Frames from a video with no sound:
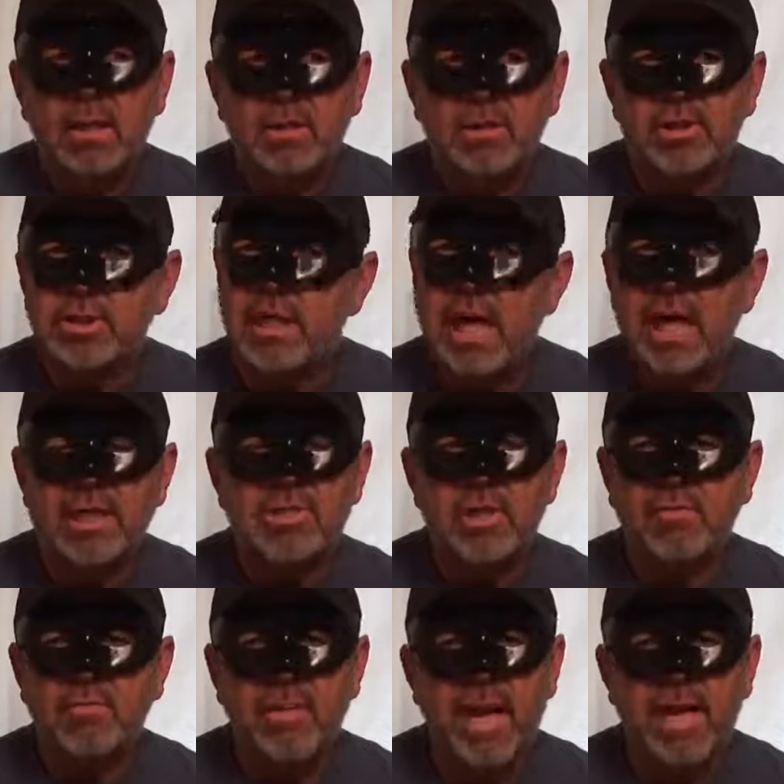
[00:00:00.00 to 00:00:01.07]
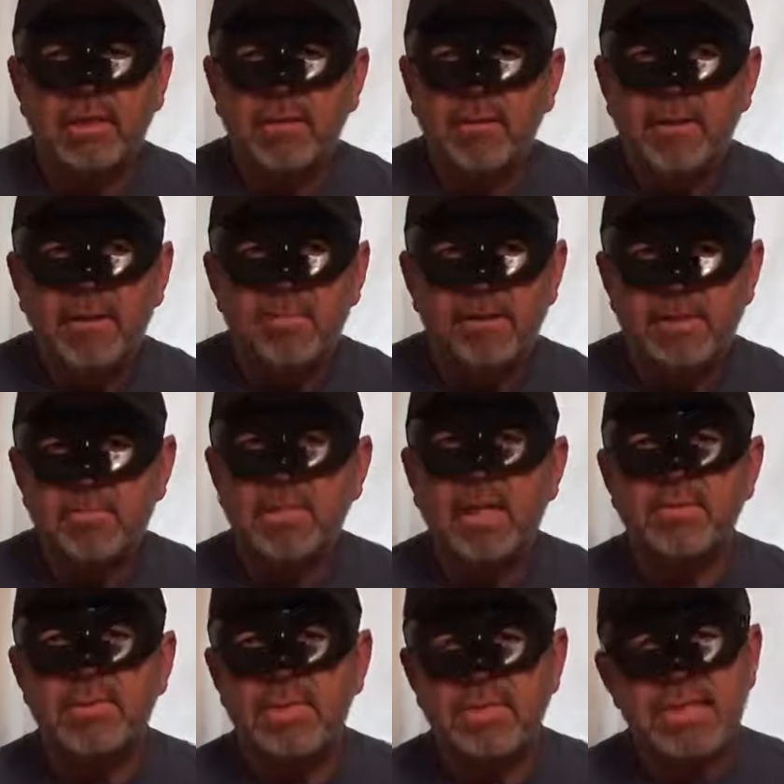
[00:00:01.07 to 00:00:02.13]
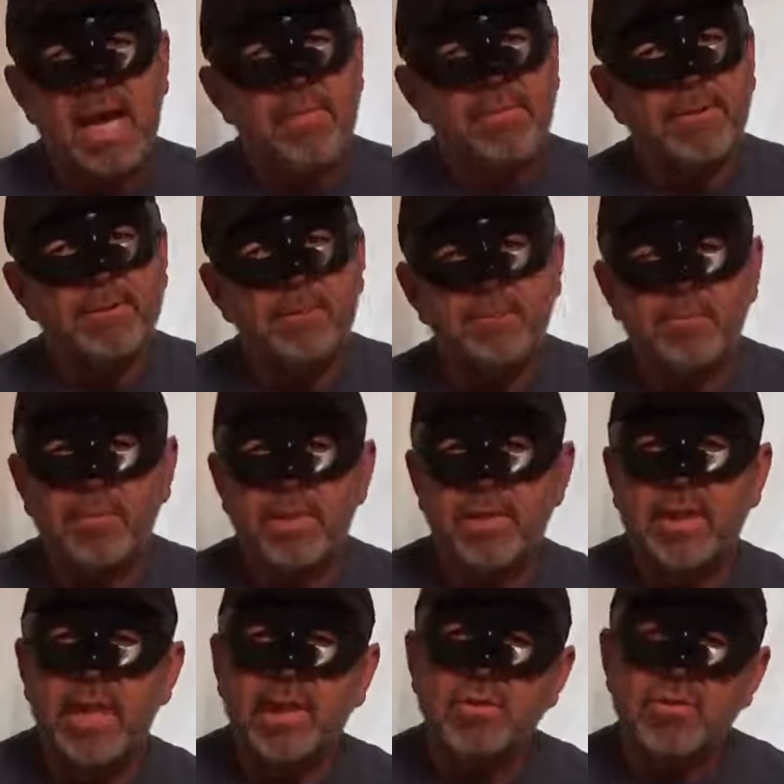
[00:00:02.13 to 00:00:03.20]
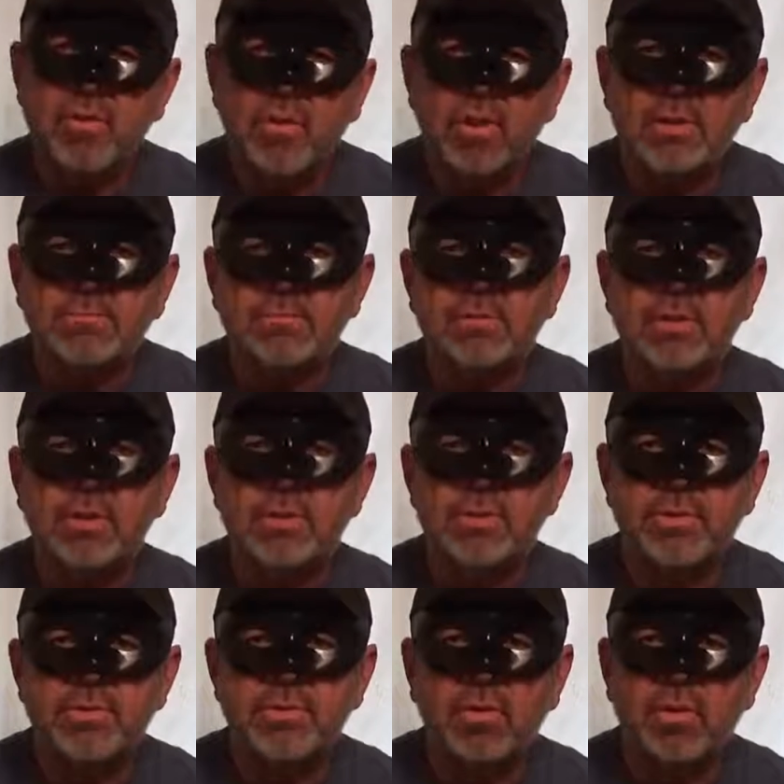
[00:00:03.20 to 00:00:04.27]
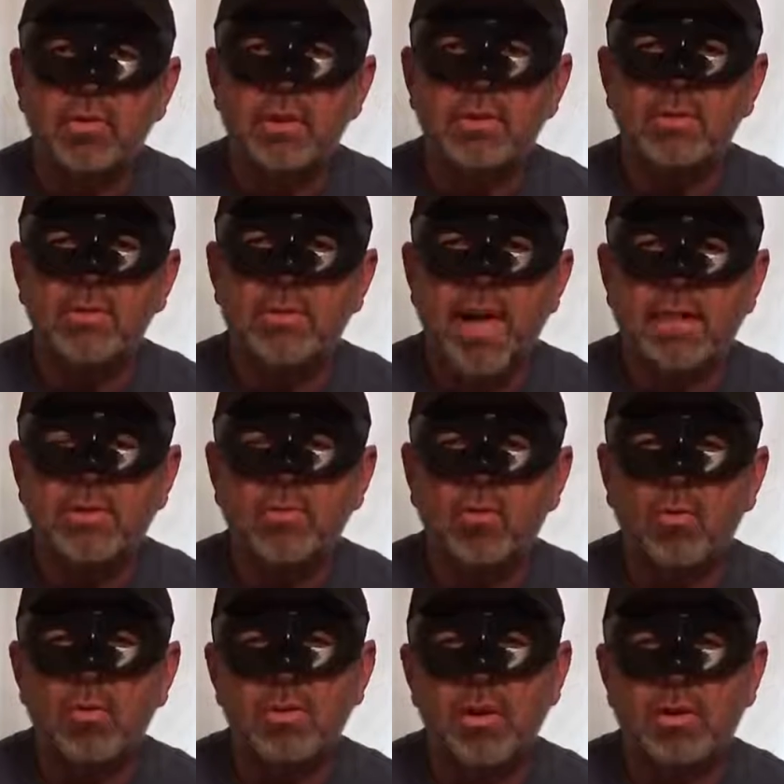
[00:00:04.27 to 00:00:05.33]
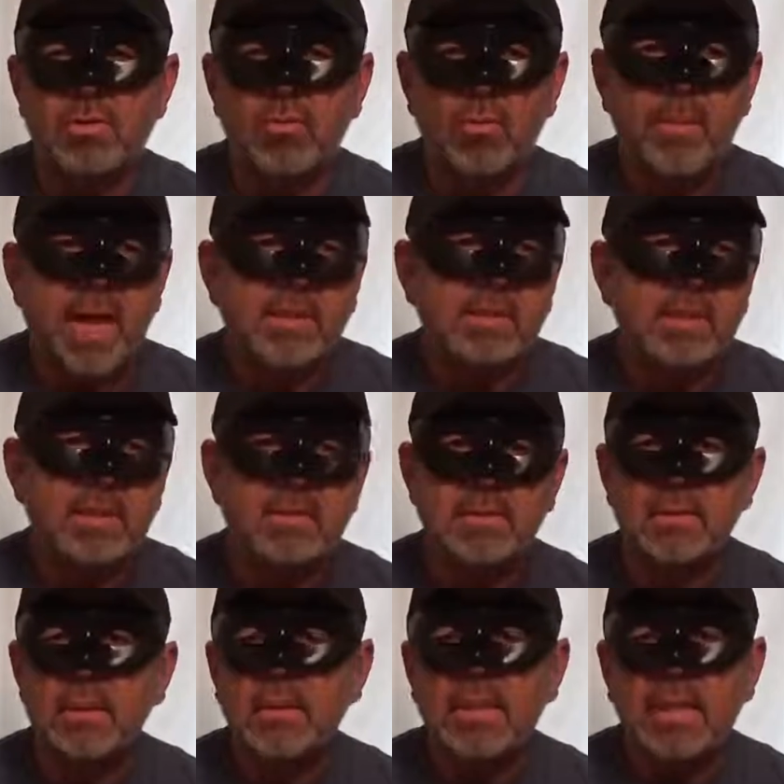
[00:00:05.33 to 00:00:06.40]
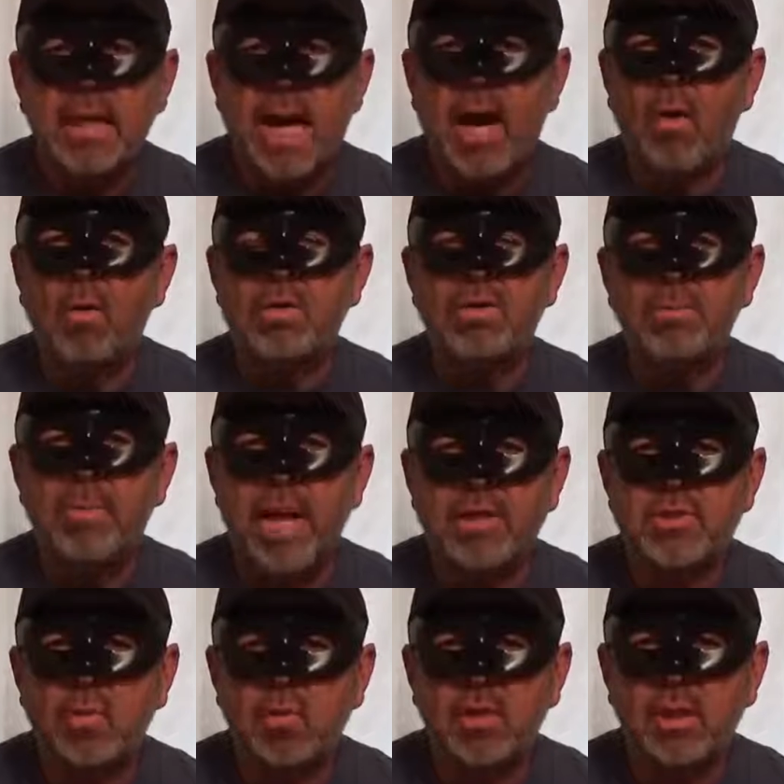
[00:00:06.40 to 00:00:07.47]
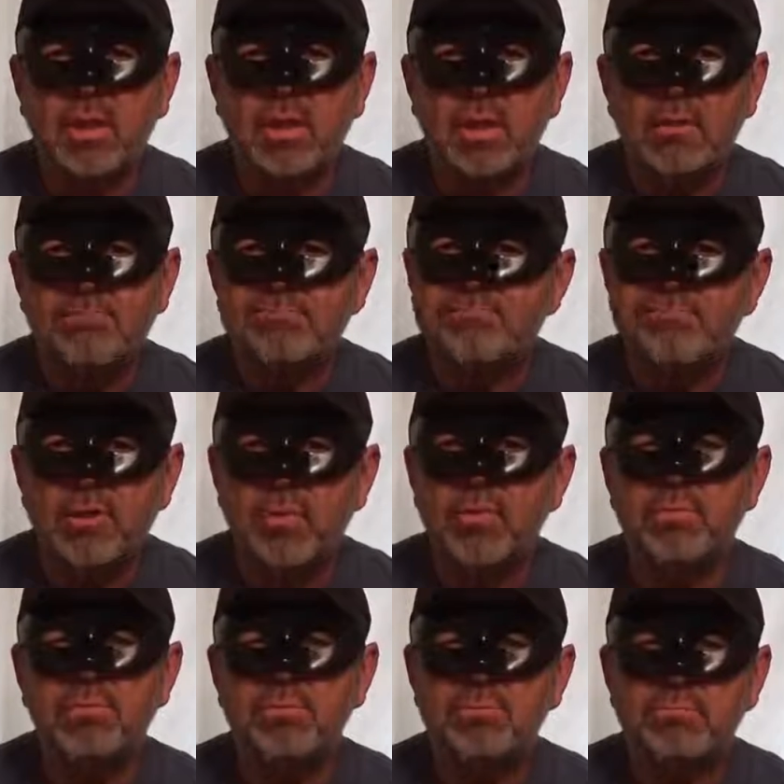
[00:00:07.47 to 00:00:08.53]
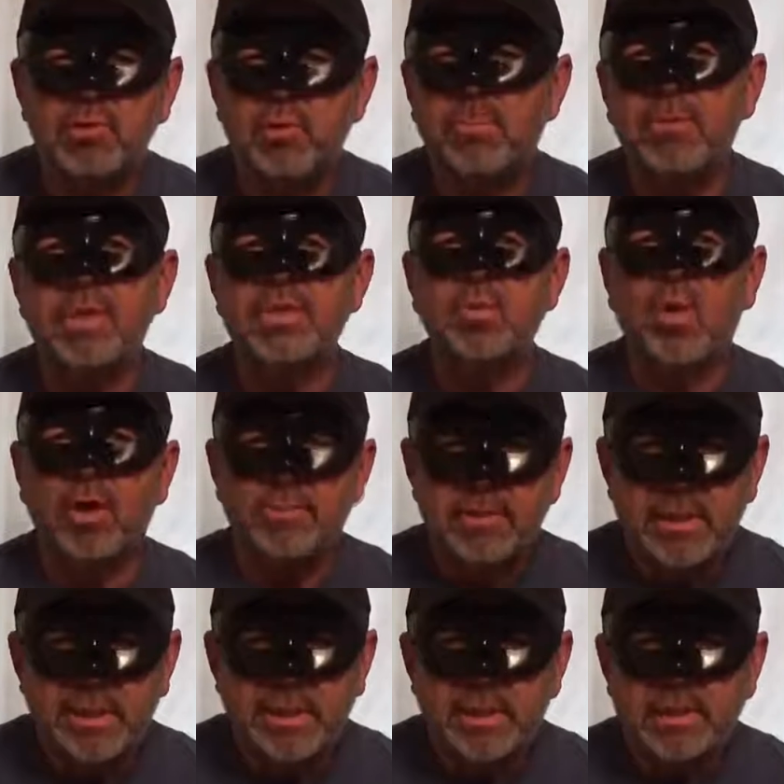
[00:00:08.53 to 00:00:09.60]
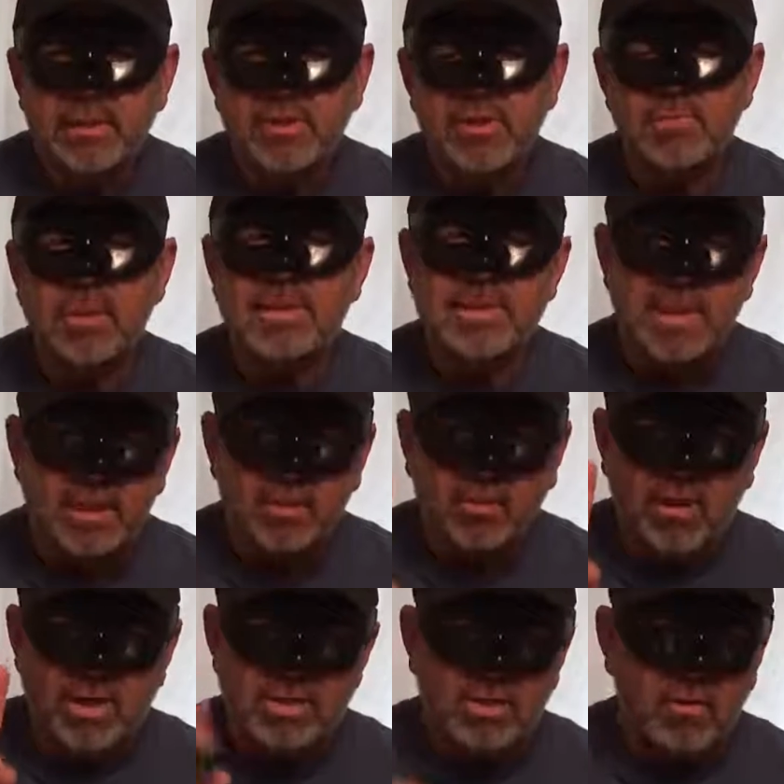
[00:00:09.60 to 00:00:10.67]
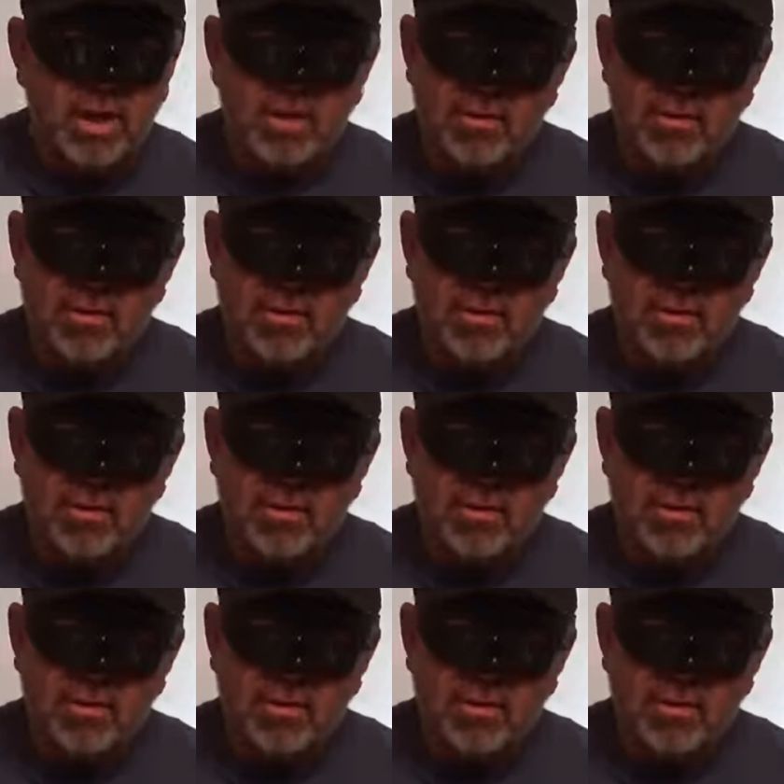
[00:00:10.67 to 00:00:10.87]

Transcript: Good guy, tough man, but sometimes things happen. You can't control it. You lose control, and you're back to normal. And so we're back the next hour or two, back to work and doing police work. So there's my second crash story.